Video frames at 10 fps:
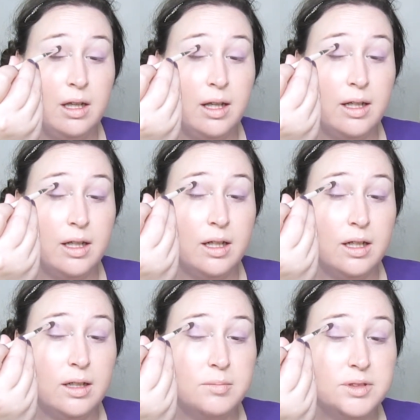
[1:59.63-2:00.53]
like an
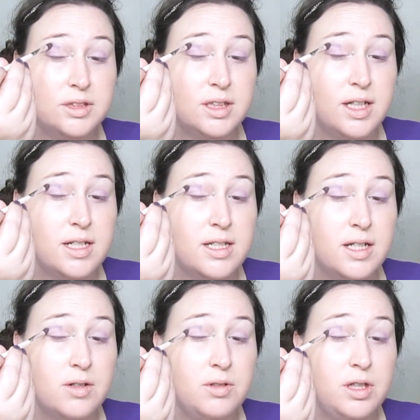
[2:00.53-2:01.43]
upside
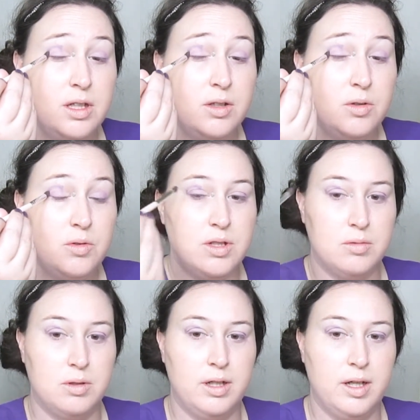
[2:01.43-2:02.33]
down U. Don't
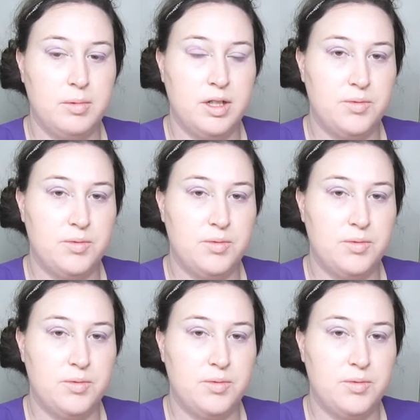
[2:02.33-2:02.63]
worry, I'm going to